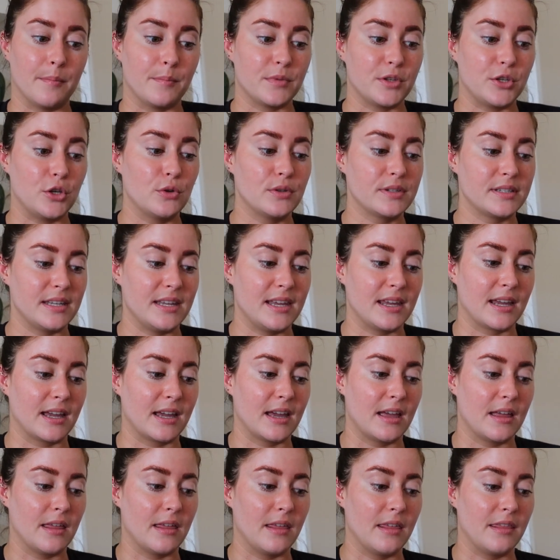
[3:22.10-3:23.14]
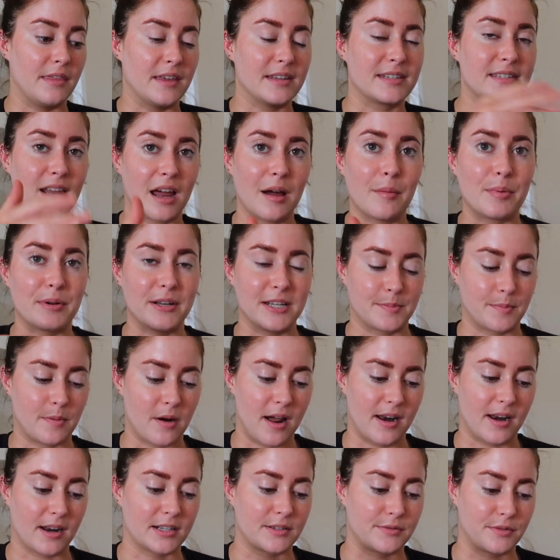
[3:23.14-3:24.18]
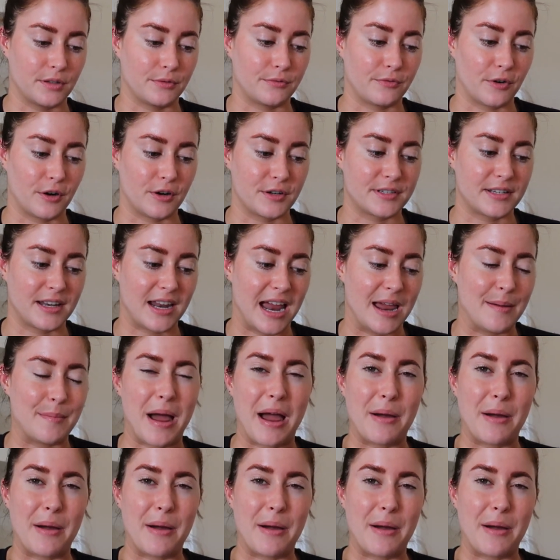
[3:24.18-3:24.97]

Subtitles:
using this company's products for the first time,